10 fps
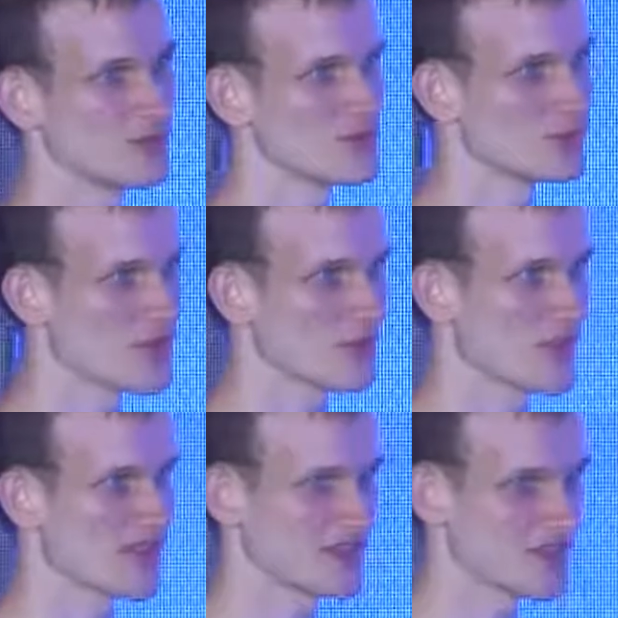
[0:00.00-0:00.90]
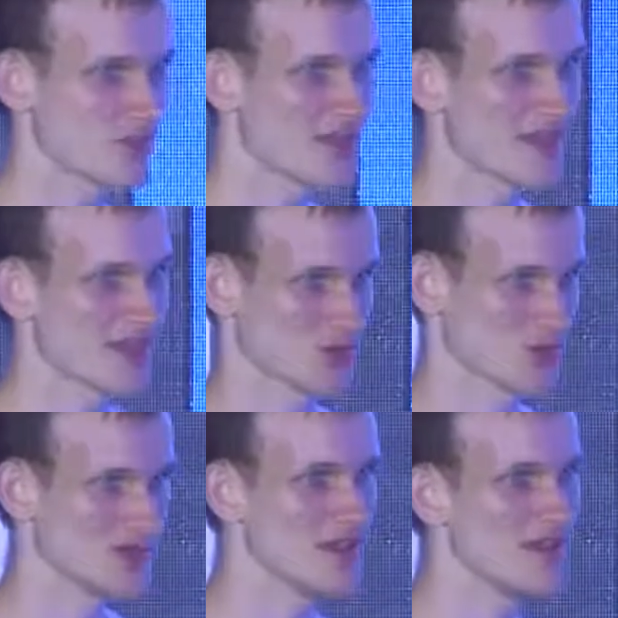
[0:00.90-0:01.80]
do is you would send a
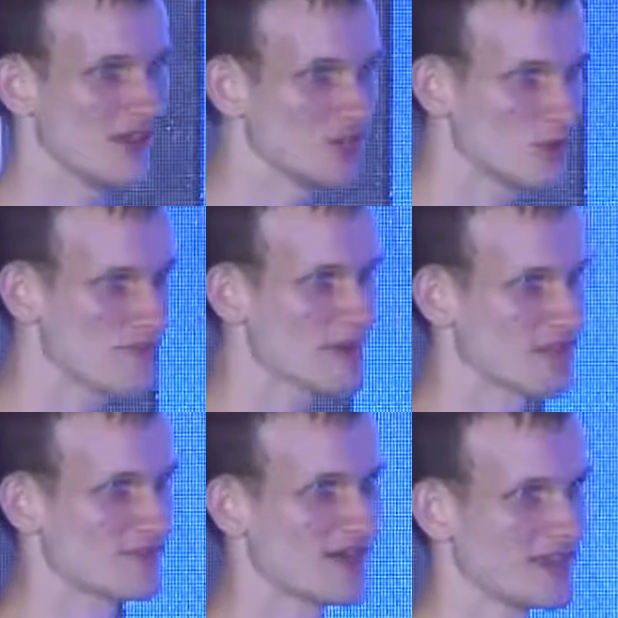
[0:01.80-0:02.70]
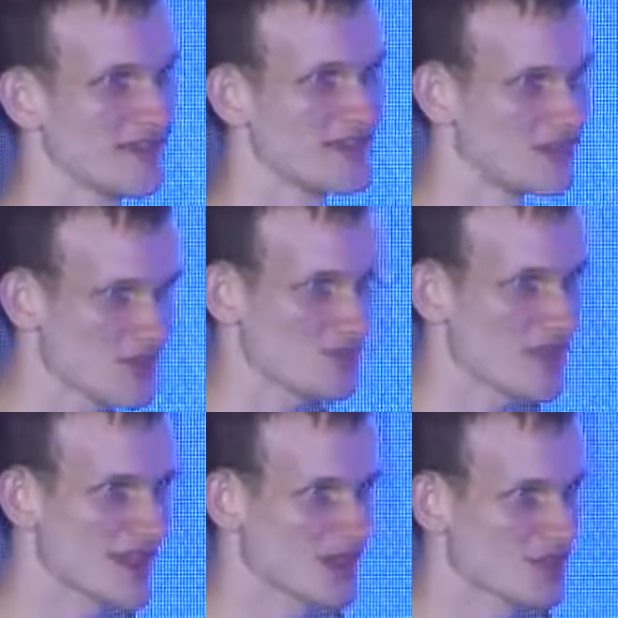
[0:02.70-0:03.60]
transaction, and you would specify this
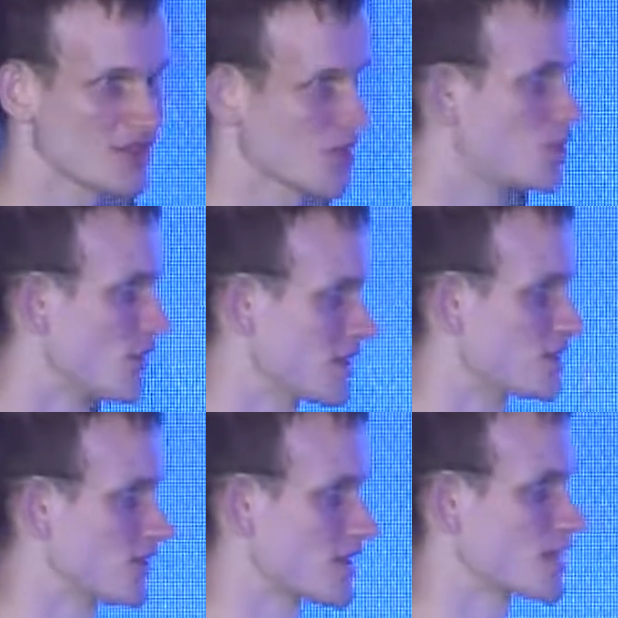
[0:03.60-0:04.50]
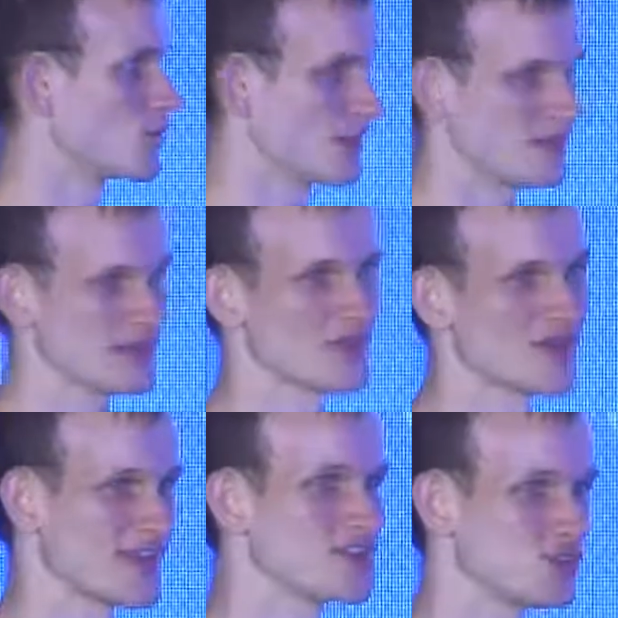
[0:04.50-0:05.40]
transaction is going to be
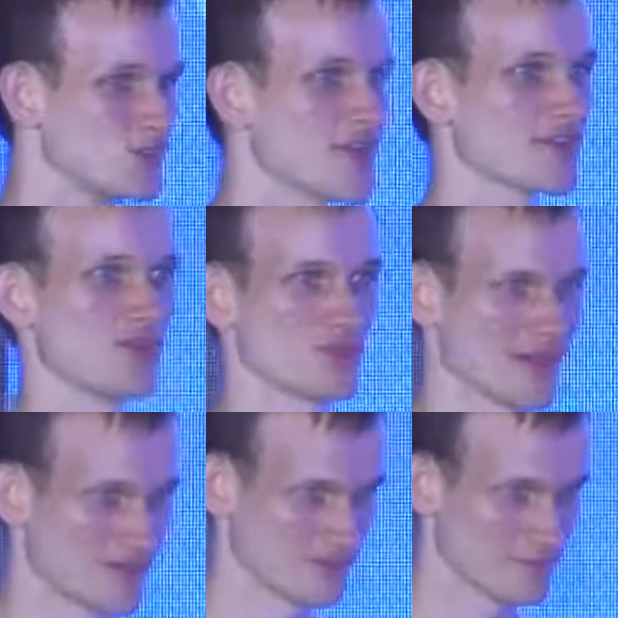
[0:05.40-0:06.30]
talking to this contract.